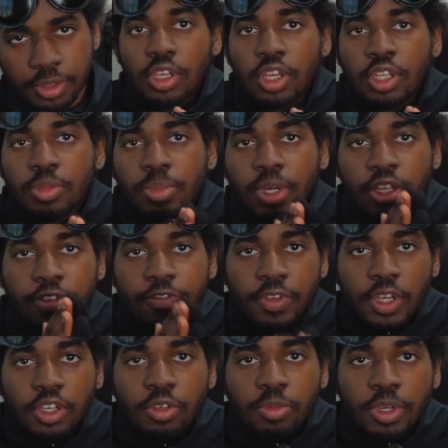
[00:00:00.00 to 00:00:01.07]
And by
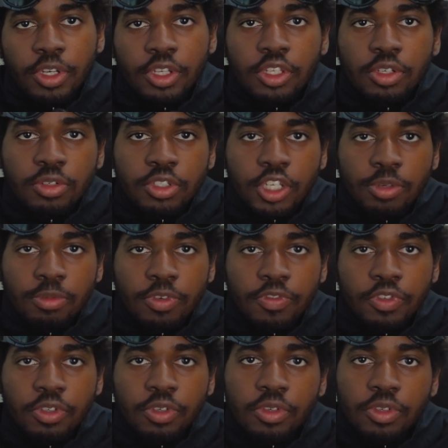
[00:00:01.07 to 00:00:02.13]
evaluating your day
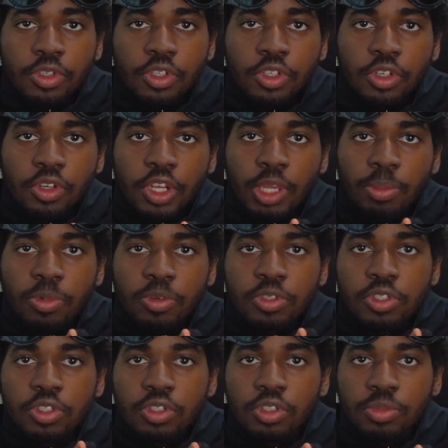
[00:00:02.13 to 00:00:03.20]
review, you're able
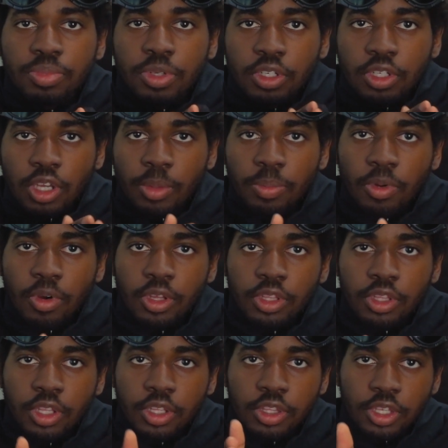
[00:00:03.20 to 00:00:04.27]
to pick up
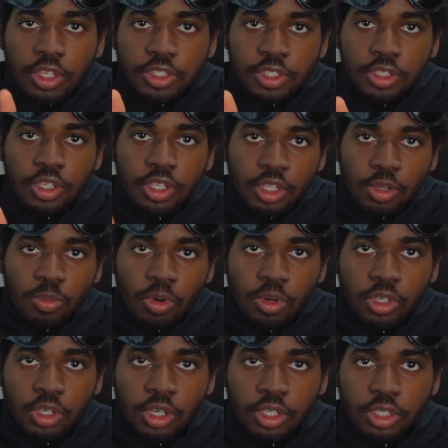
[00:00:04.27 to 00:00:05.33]
on the things that you need to
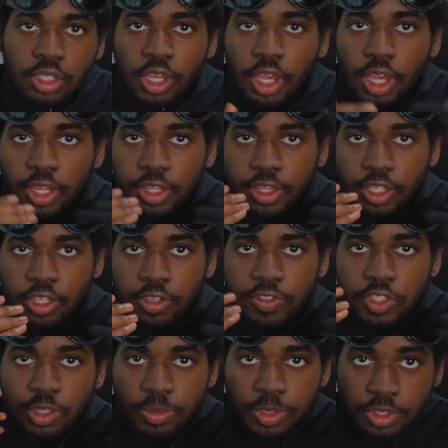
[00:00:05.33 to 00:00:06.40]
work on and think of
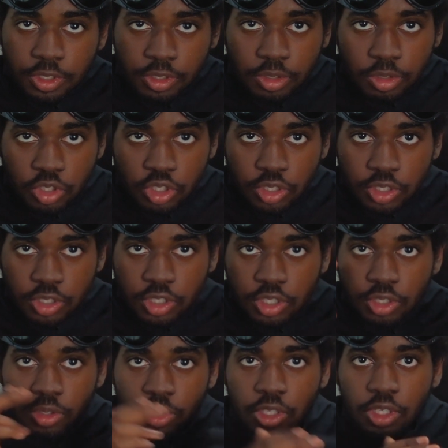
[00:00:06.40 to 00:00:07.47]
some solutions to,
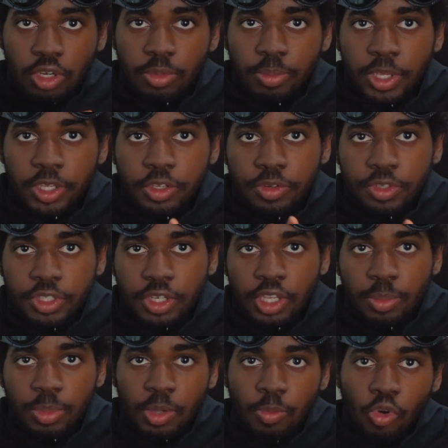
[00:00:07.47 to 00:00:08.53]
you know, make your day a
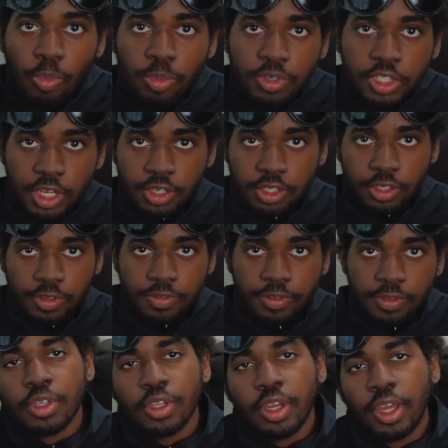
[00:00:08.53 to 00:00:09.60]
bit more productive.
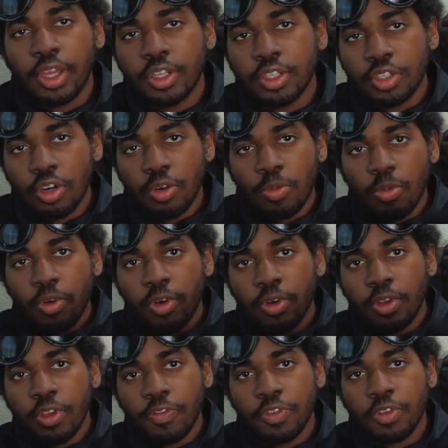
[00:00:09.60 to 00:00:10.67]
And don't
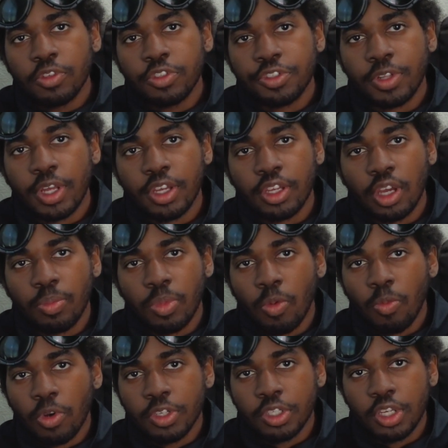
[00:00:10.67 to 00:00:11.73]
worry if you slack up on
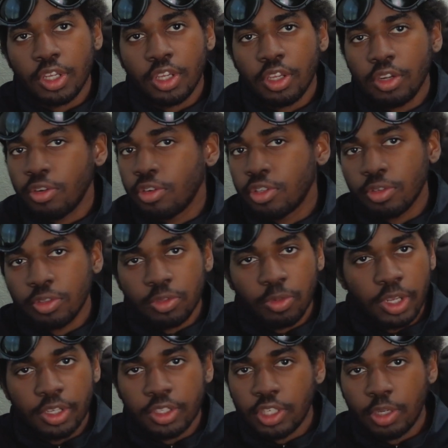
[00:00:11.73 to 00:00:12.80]
one day and you don't
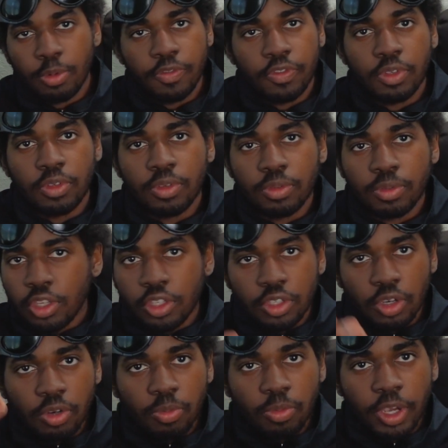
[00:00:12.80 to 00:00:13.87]
write a day review, you
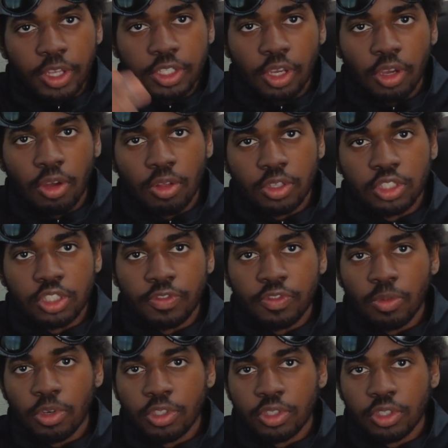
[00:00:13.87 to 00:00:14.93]
don't write down all the stuff you
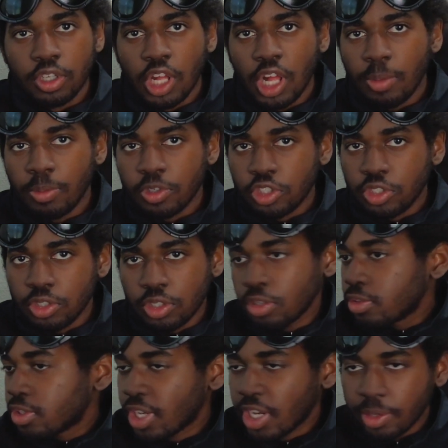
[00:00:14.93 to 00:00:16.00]
want to accomplish, you
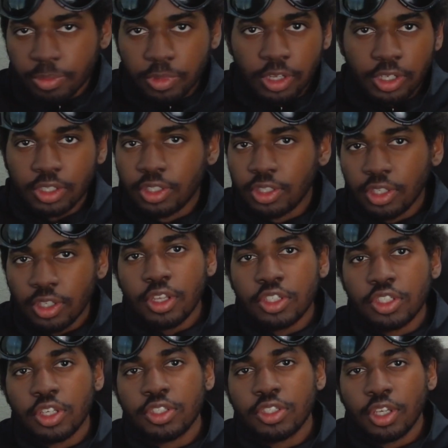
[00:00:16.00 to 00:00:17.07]
don't time block. It's
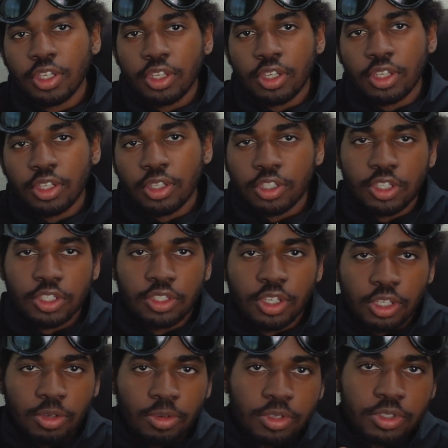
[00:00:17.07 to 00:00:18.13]
just like
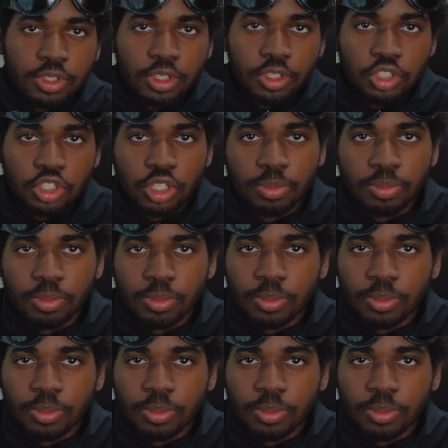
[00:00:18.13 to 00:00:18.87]
going to the gym.